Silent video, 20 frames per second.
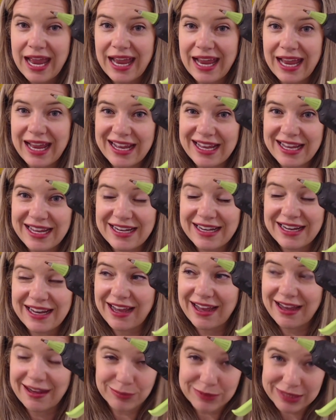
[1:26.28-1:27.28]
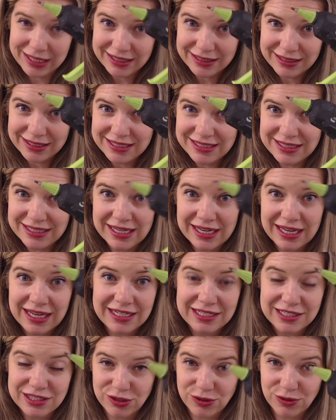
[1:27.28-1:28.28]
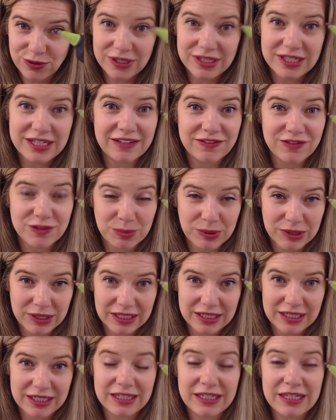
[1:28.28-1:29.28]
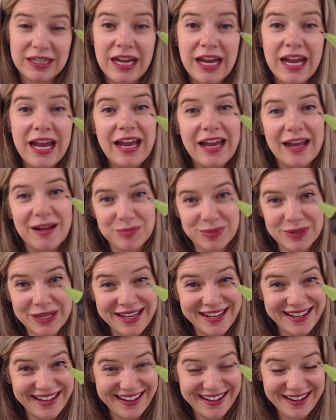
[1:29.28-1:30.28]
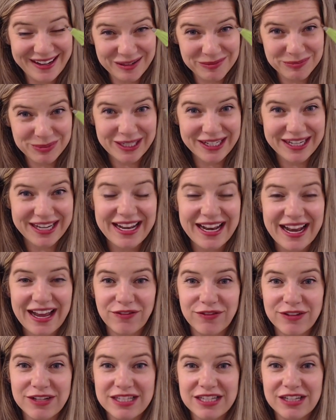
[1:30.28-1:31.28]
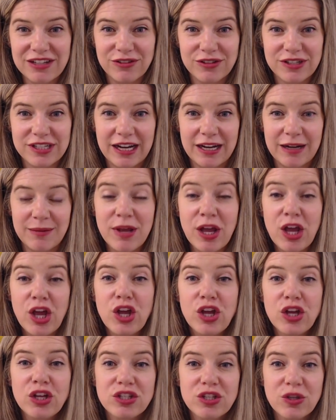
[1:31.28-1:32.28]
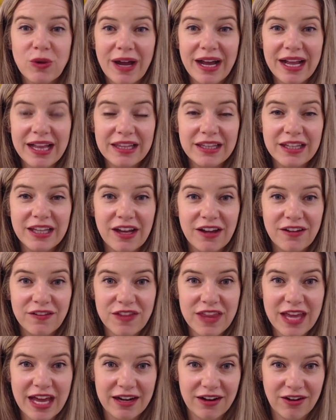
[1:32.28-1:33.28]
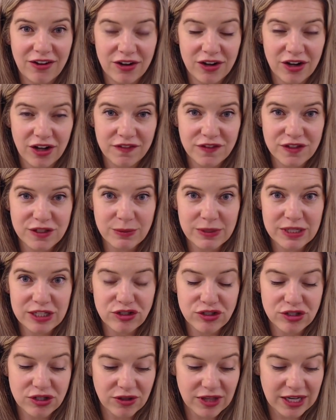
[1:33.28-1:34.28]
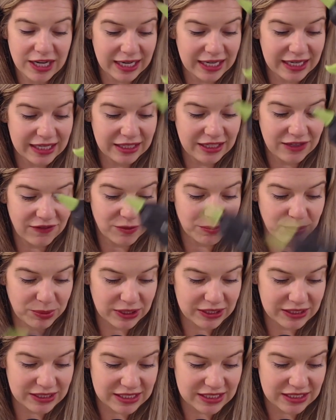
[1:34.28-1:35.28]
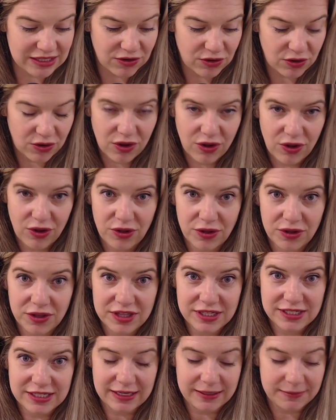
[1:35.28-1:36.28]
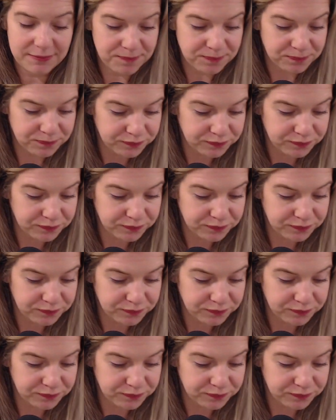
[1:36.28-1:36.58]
And I'm kind of lazy and it's annoying to have to plug it in and unplug it every single time. So I love that on-off switch so that I can leave it plugged in all the time.